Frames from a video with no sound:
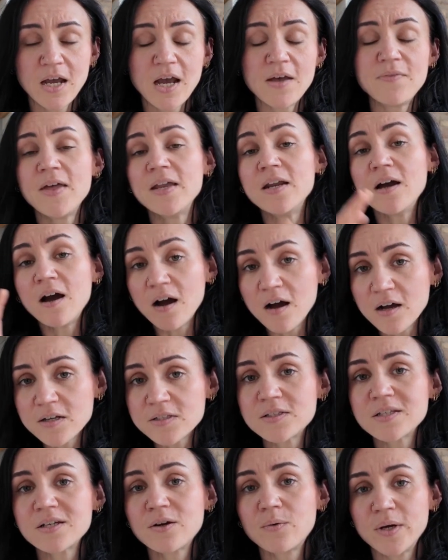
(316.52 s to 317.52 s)
And then
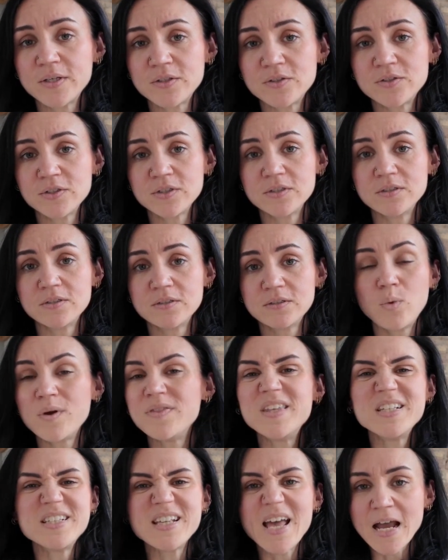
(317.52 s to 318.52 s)
ask the question
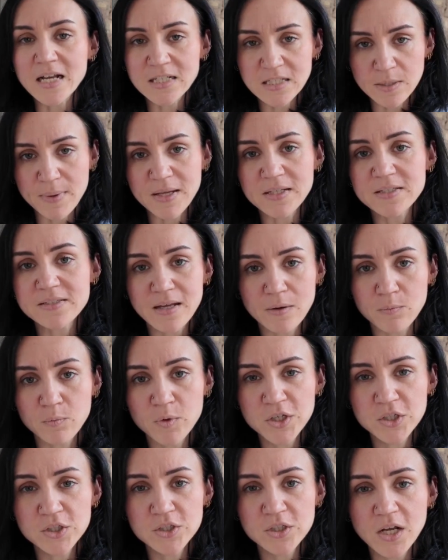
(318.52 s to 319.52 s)
with this XML
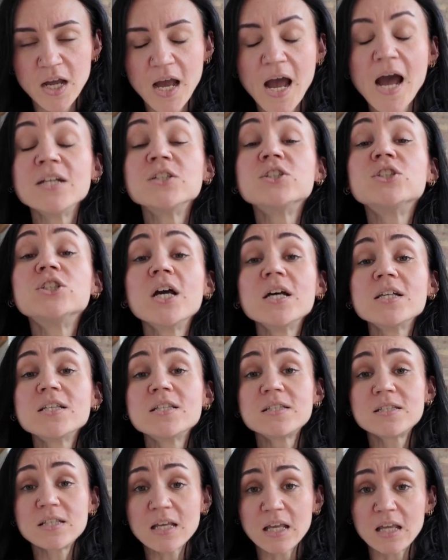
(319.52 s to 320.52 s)
sandwich and
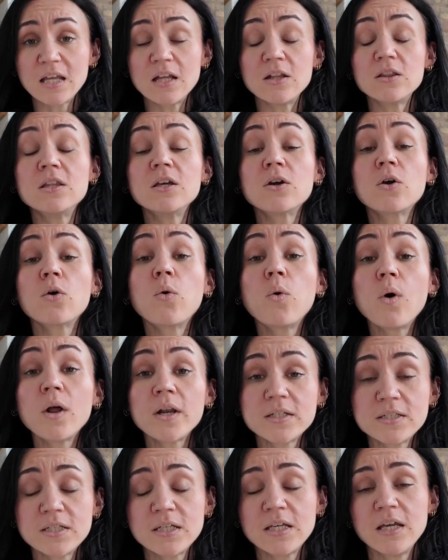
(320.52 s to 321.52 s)
just see the
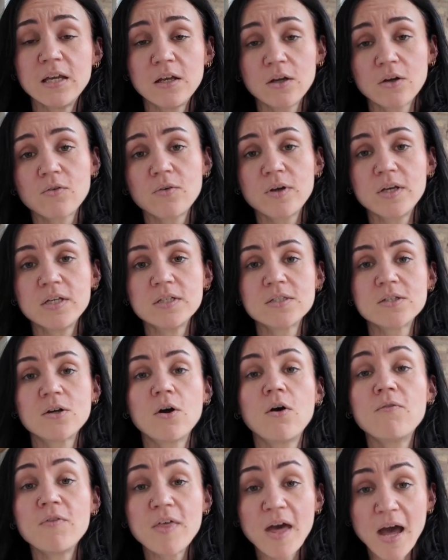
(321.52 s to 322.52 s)
quality increase
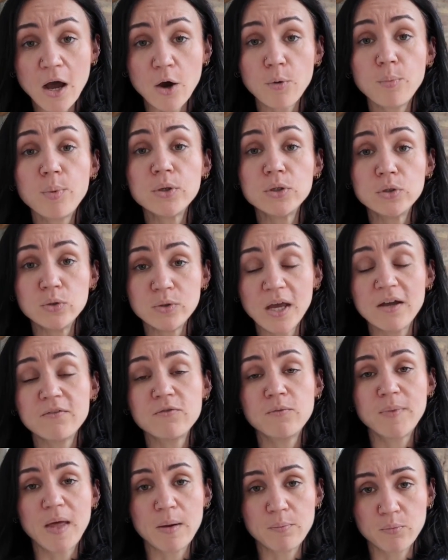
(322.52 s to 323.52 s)
of the output you
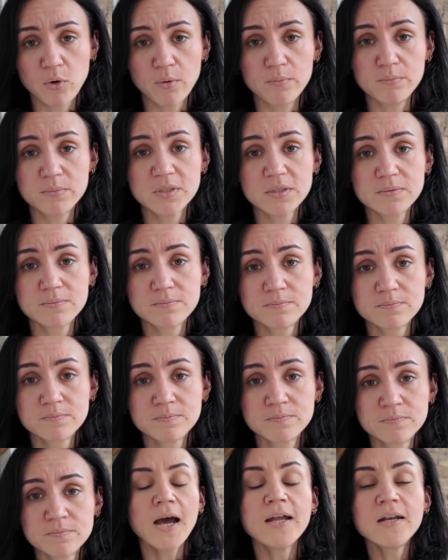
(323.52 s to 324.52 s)
get from that prompt.
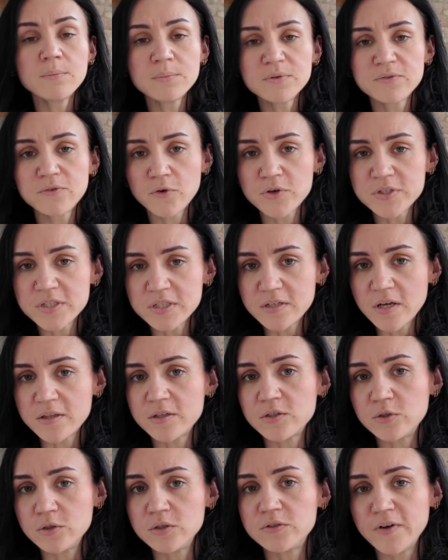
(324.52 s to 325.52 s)
And number 4 is
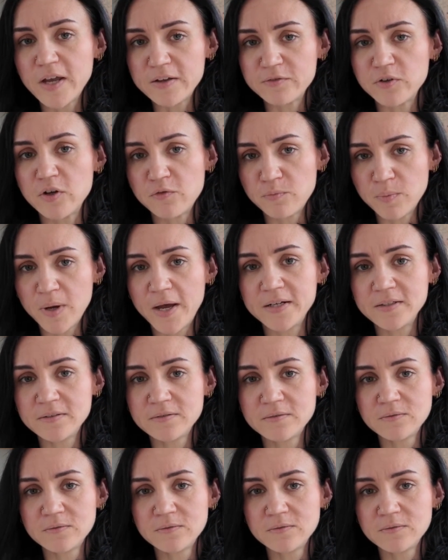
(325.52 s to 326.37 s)
another huge favorite of mine.